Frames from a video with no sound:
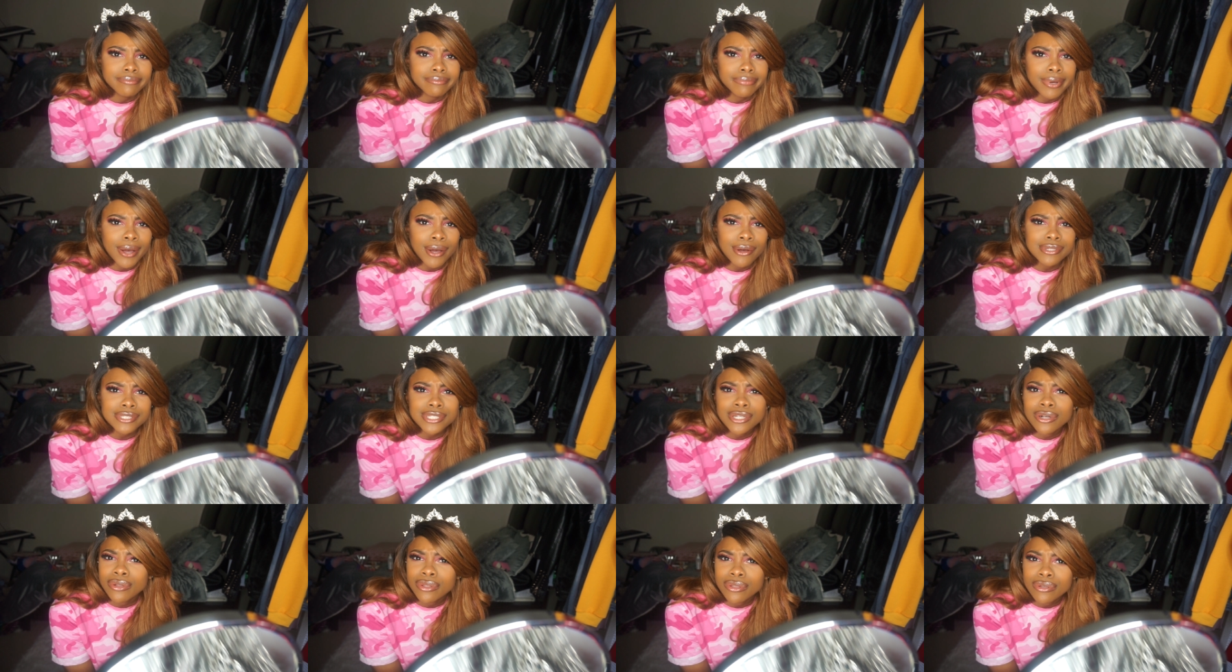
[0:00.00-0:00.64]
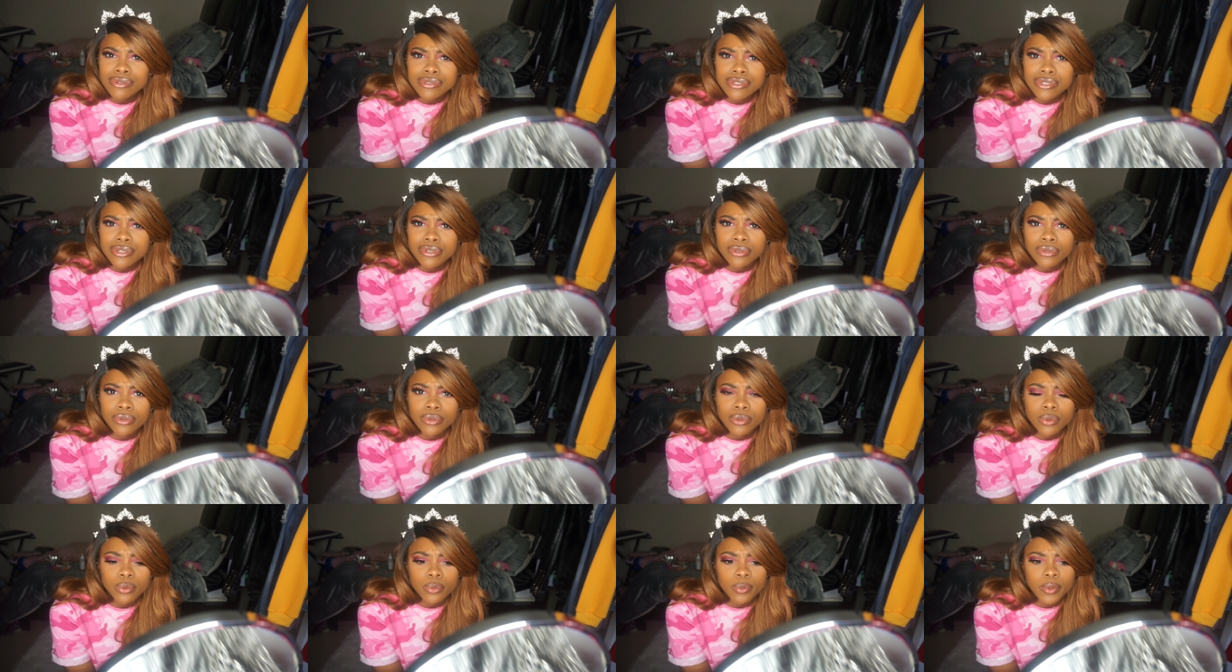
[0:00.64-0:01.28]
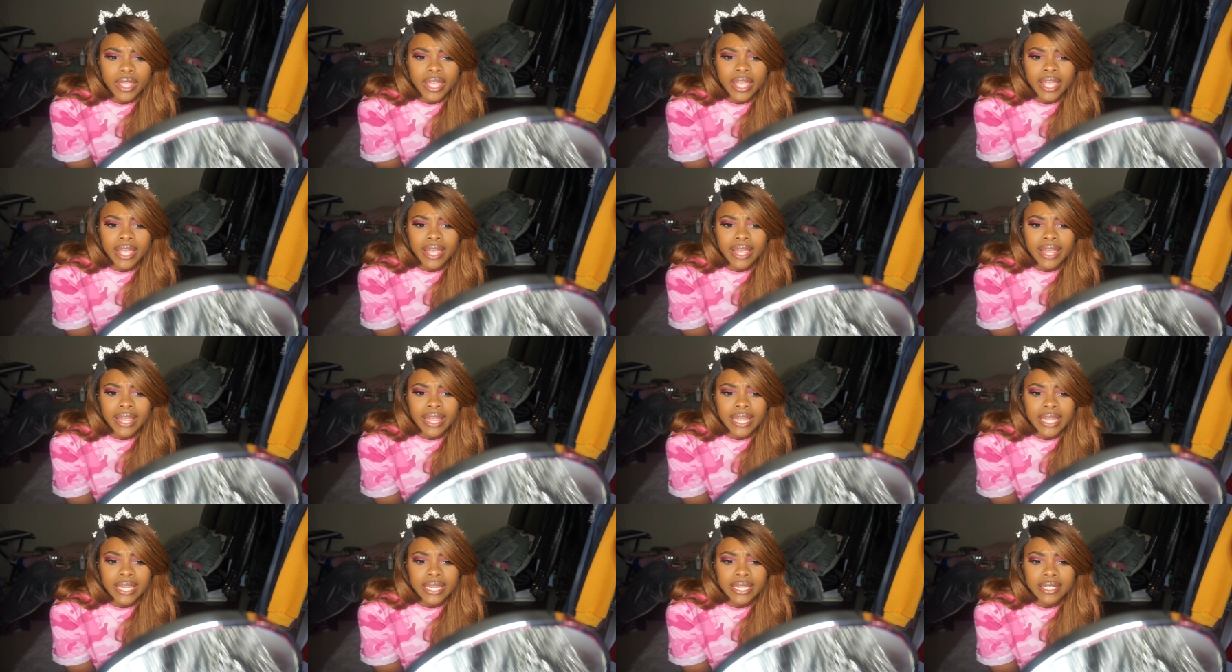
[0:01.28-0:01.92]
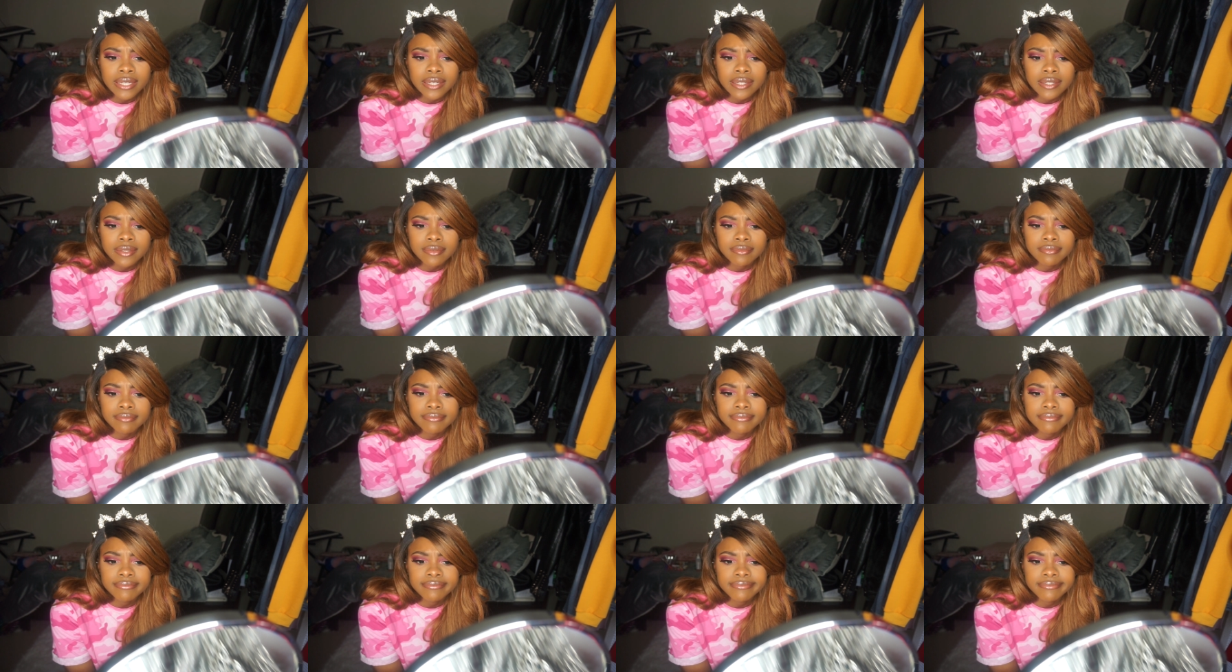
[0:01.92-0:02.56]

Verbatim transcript: posting on YouTube and